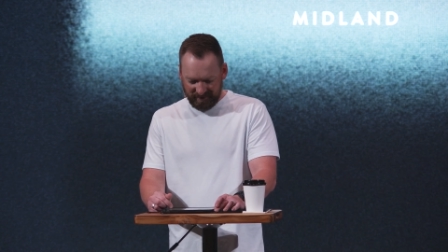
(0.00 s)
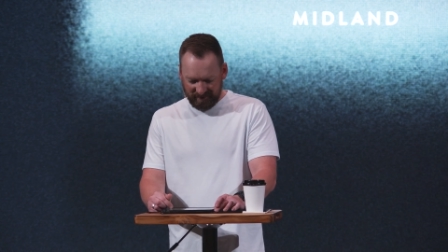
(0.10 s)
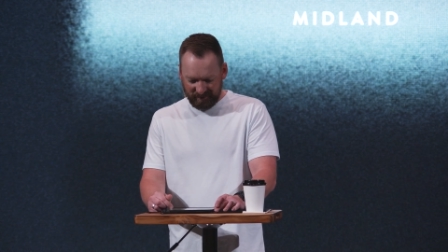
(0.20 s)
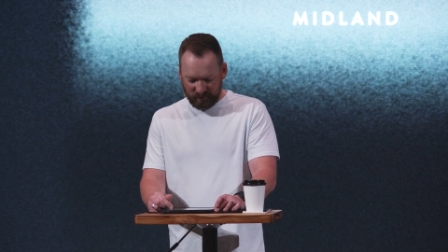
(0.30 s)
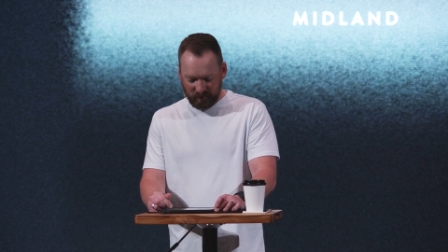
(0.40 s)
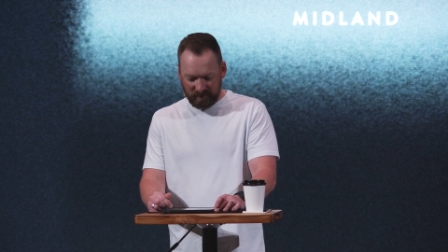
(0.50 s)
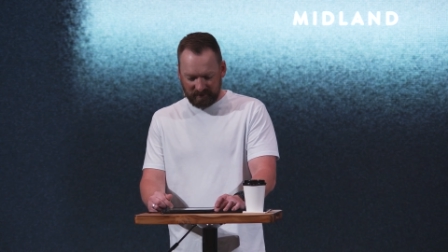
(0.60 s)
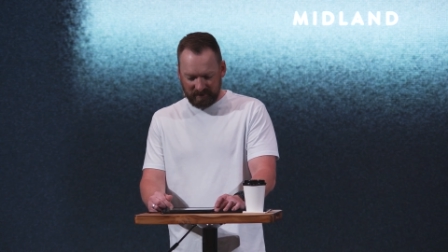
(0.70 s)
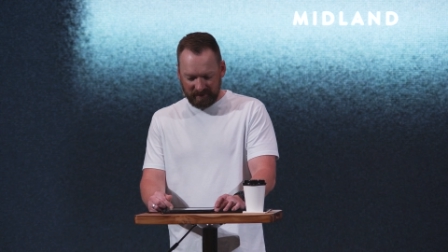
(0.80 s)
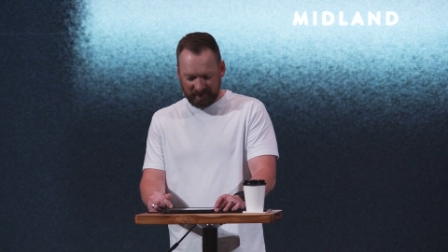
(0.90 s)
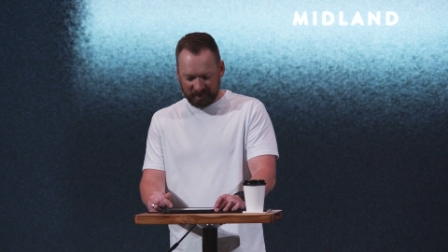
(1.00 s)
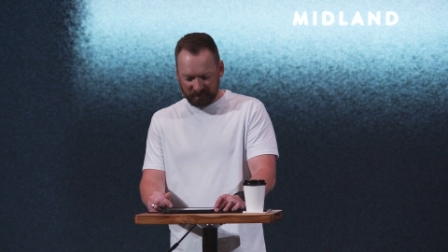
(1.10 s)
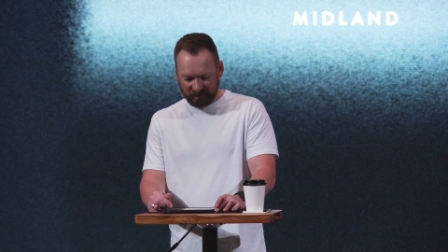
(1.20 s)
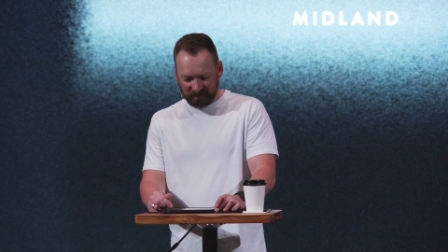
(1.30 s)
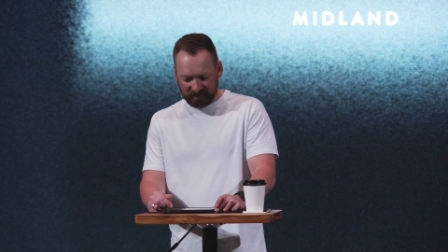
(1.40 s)
The truth is this
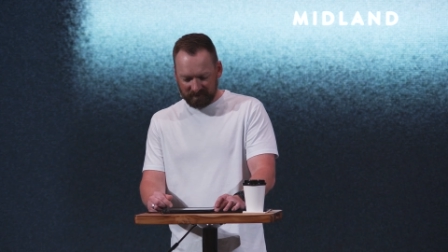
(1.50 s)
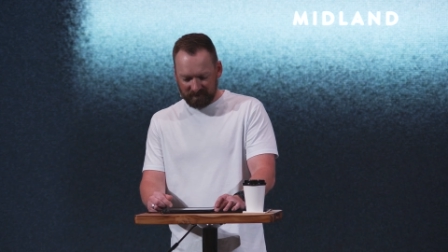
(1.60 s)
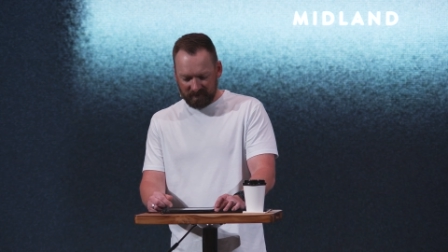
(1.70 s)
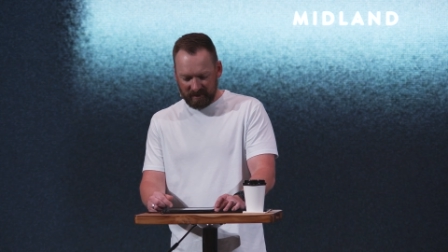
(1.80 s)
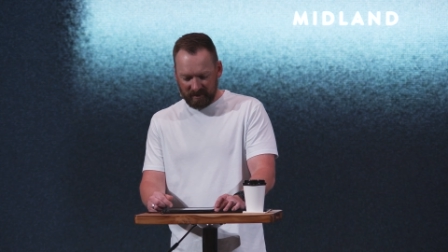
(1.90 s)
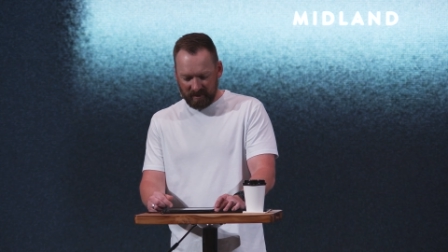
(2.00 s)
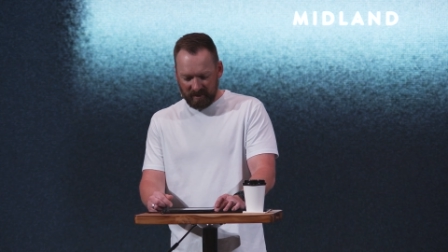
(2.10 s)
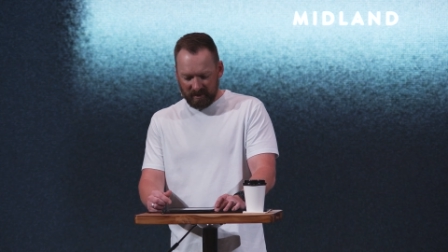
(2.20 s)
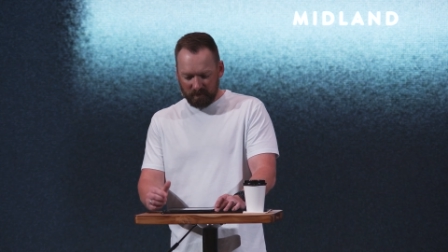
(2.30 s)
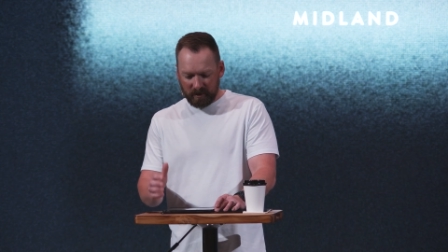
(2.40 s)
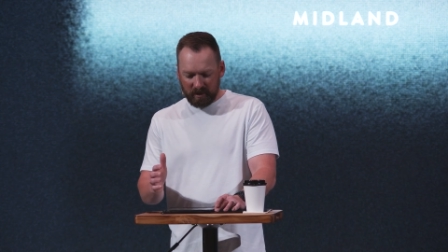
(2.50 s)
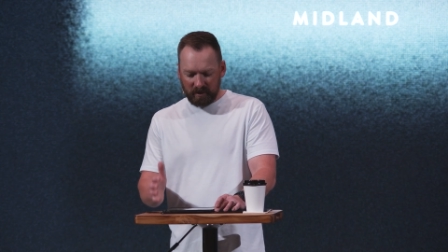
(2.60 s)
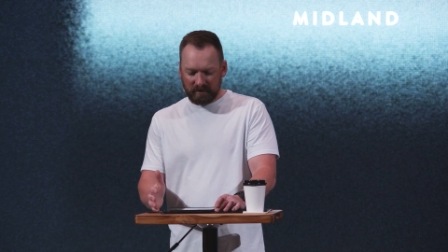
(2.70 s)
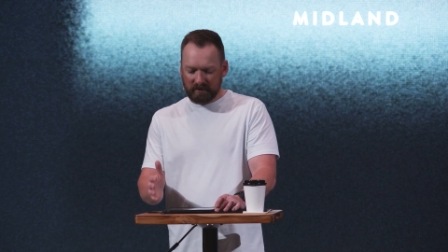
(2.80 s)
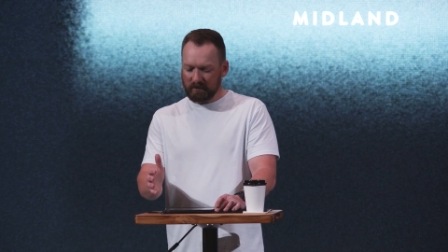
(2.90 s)

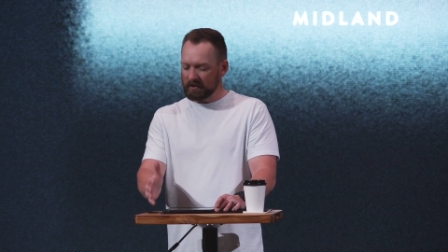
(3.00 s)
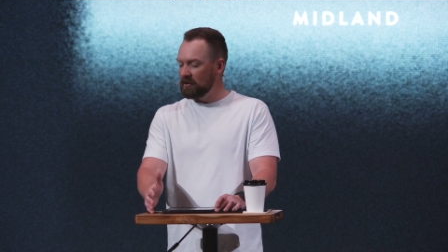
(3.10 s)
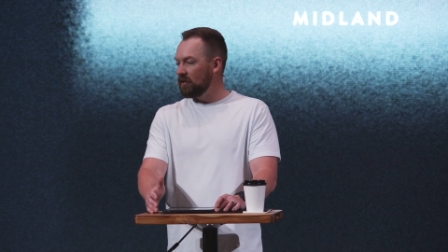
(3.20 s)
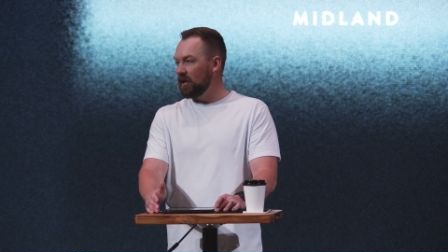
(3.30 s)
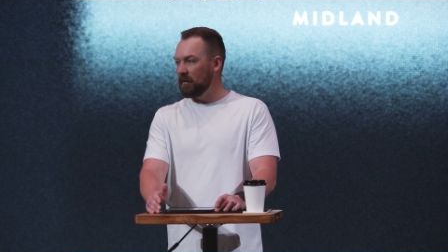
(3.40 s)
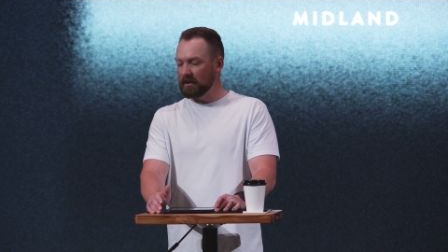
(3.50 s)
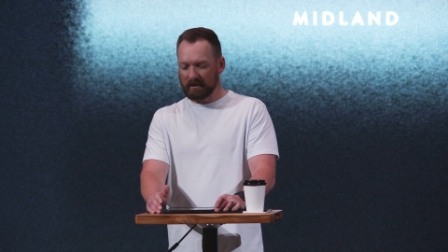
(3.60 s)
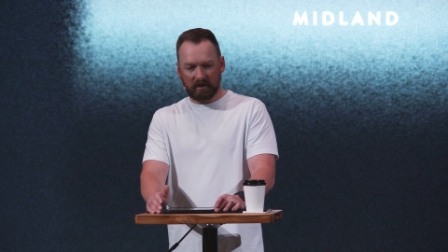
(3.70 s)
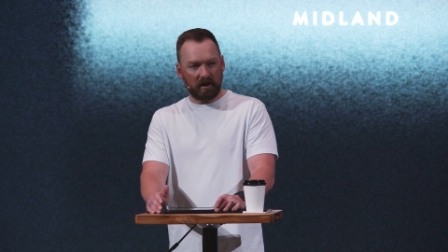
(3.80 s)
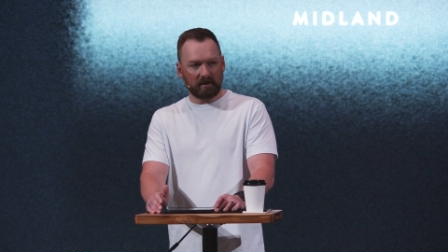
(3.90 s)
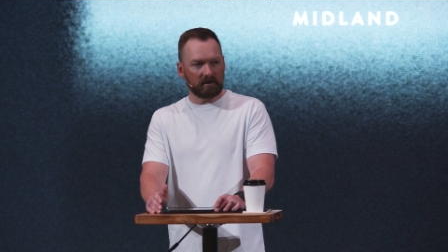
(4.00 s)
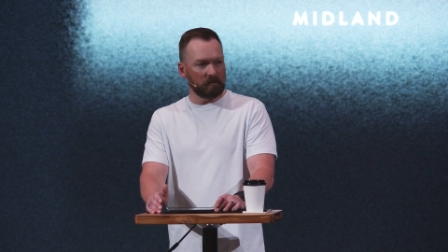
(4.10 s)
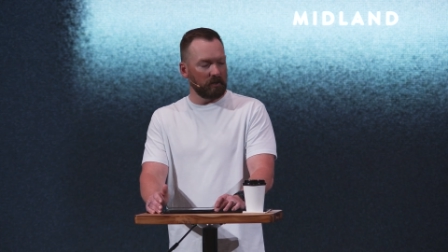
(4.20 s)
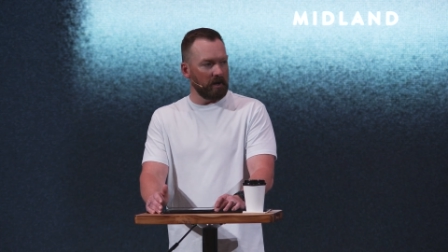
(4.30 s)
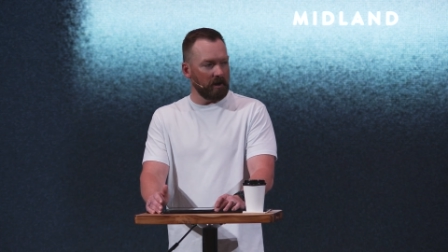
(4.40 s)
because there is no limit to God's
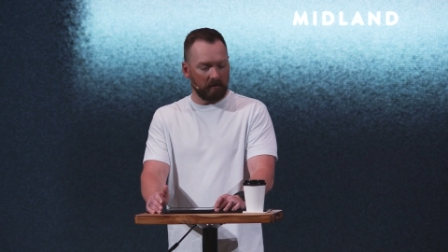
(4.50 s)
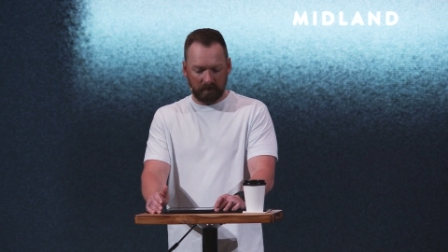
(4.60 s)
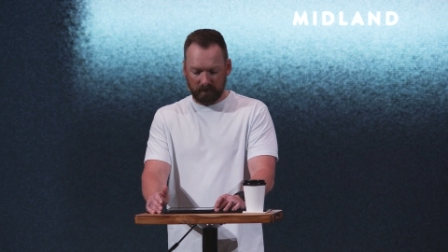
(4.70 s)
supply,